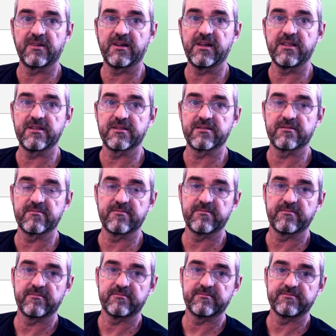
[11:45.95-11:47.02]
needed
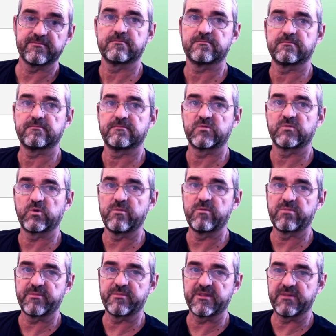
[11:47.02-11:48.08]
to
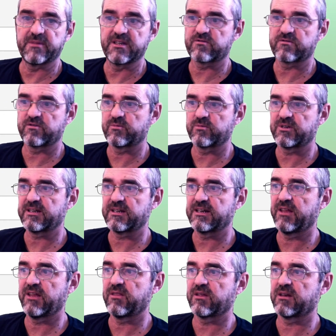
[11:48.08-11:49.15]
implement Bayes formula,
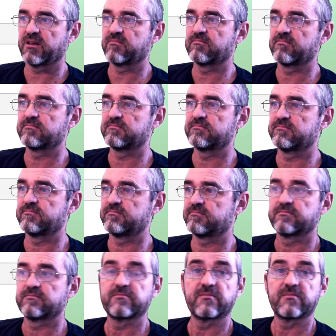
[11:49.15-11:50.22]
and then
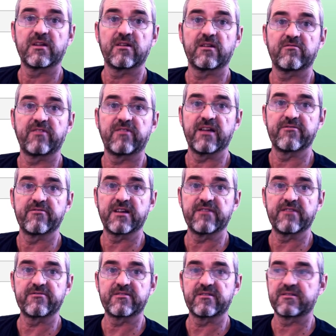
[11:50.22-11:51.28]
5
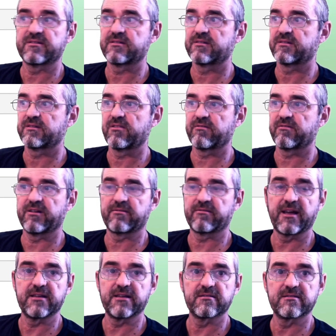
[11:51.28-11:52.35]
left, 3
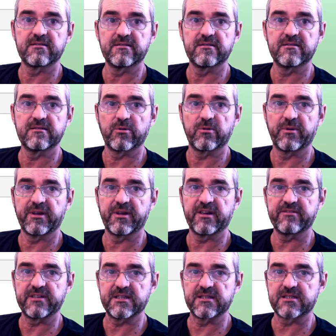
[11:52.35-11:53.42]
right roaring
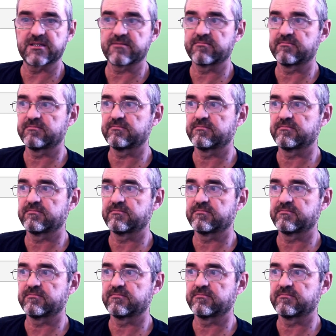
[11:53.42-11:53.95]
events